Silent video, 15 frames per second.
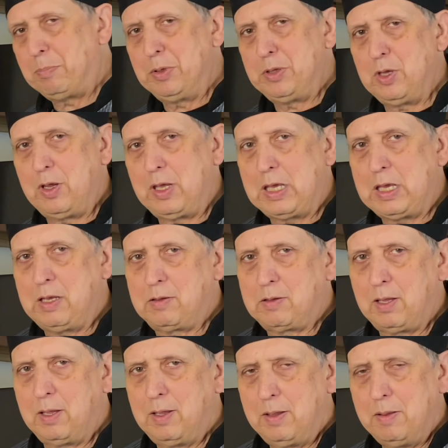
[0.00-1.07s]
put the
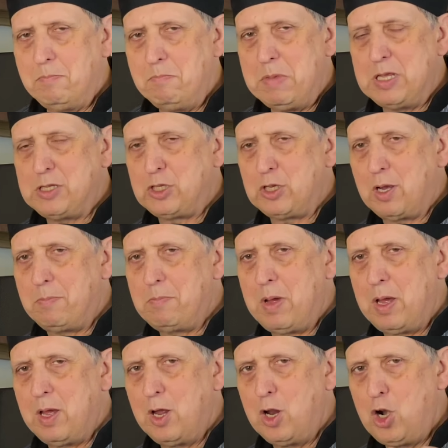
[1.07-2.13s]
heat
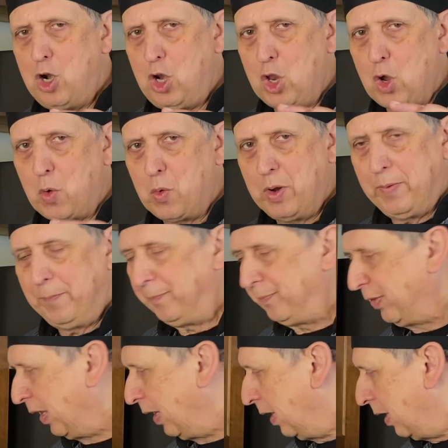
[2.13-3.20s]
medium low.
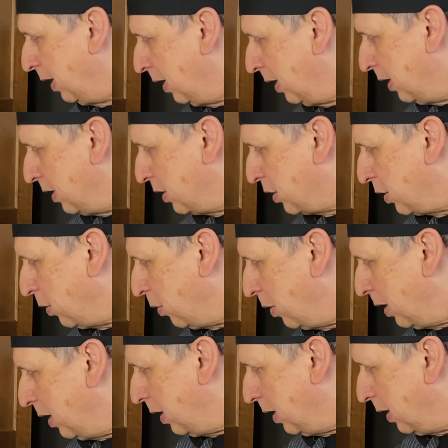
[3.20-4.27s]
So
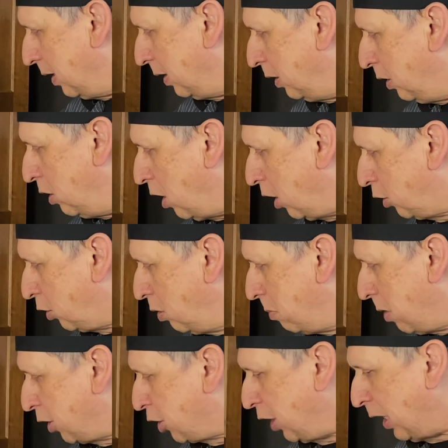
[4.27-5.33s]
not too
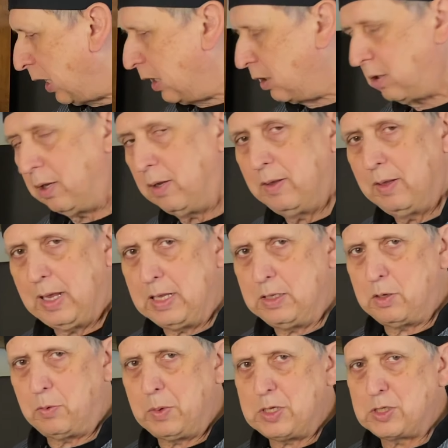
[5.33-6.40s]
much heat, and
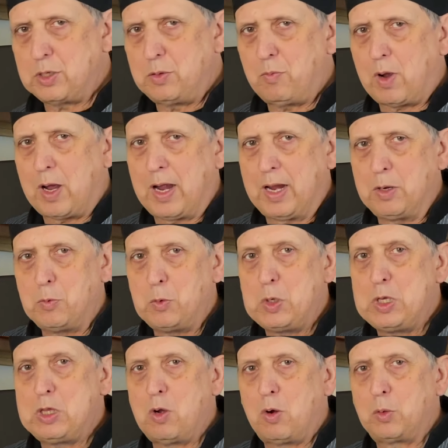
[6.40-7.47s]
the reason why
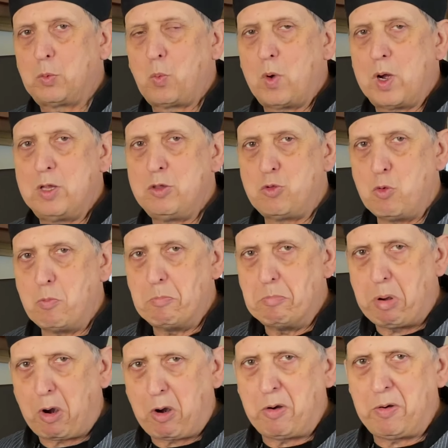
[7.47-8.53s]
we don't want to
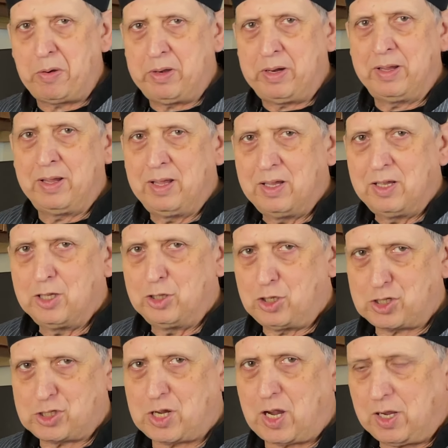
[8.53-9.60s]
burn the
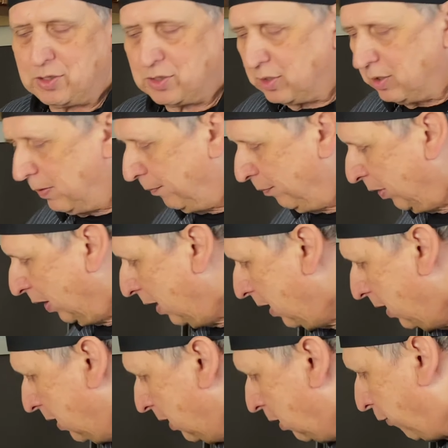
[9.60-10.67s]
sauce.
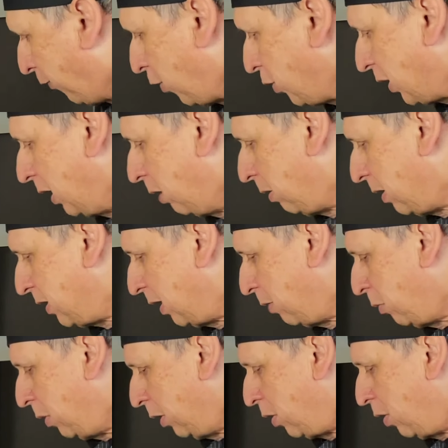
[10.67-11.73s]
The first
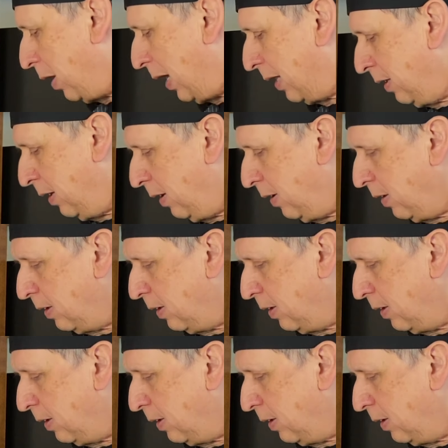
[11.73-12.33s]
ingredient will go in,